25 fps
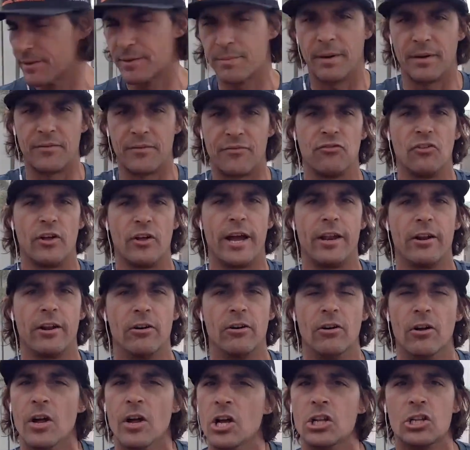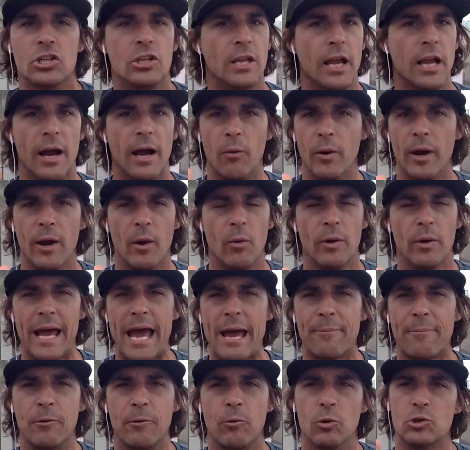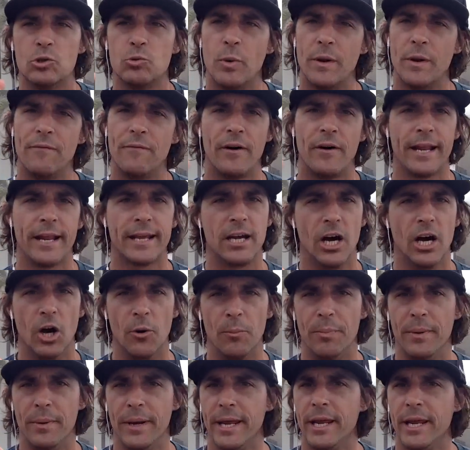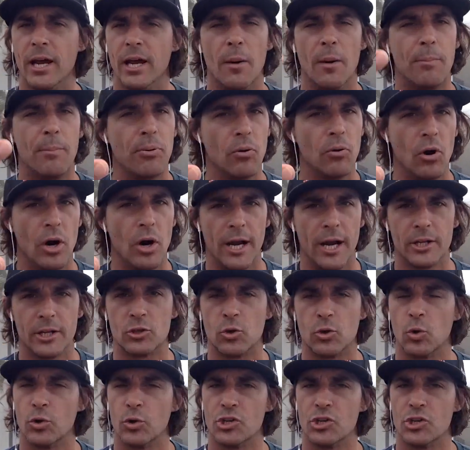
my flannel what happened was we'd find a company, a product, or a